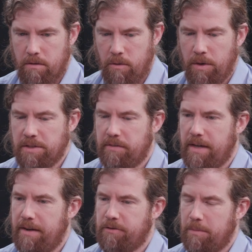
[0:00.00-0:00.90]
The rest of the
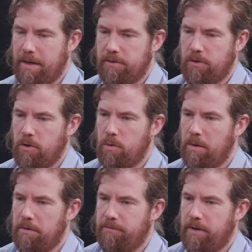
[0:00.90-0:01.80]
aftermath. So you were
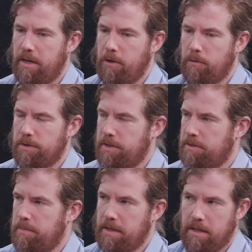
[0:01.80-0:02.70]
able to find overseas
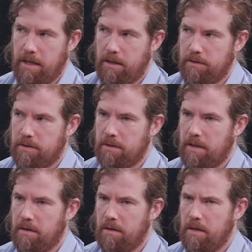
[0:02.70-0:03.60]
bank accounts
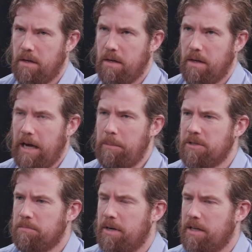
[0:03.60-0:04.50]
and how
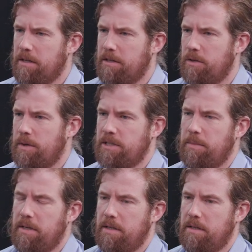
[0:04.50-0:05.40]
much money do you
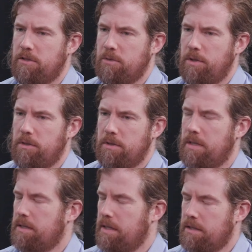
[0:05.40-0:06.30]
estimate he had swindled,
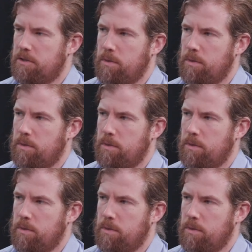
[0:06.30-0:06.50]
Gignac had